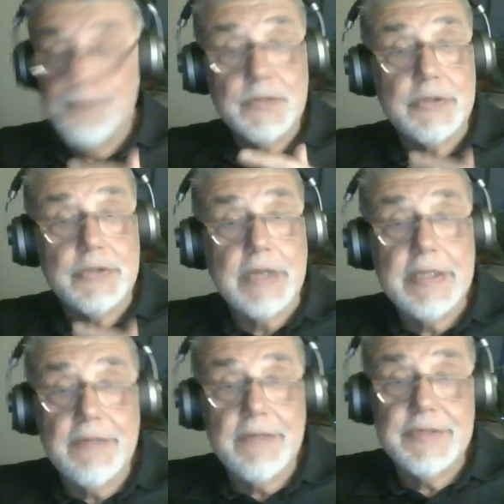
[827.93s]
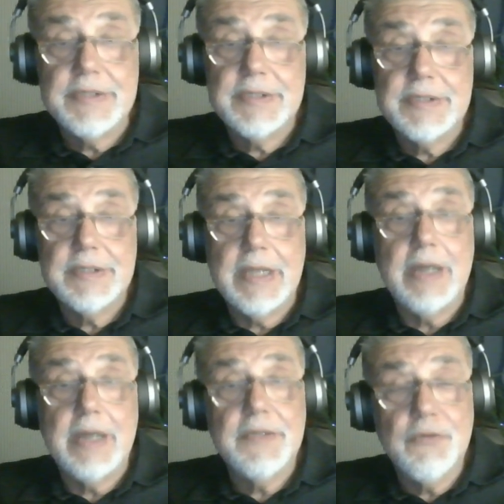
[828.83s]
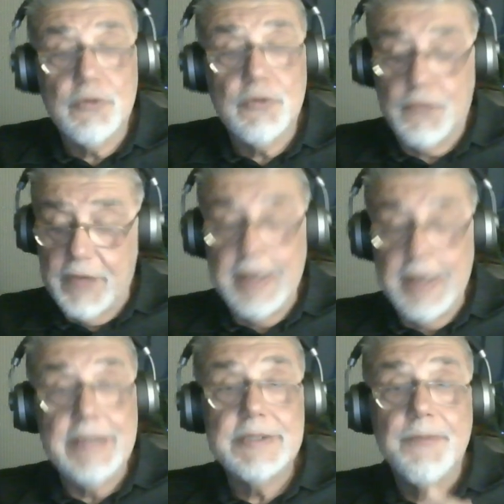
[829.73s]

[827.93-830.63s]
Trade deficits that are difficult to finance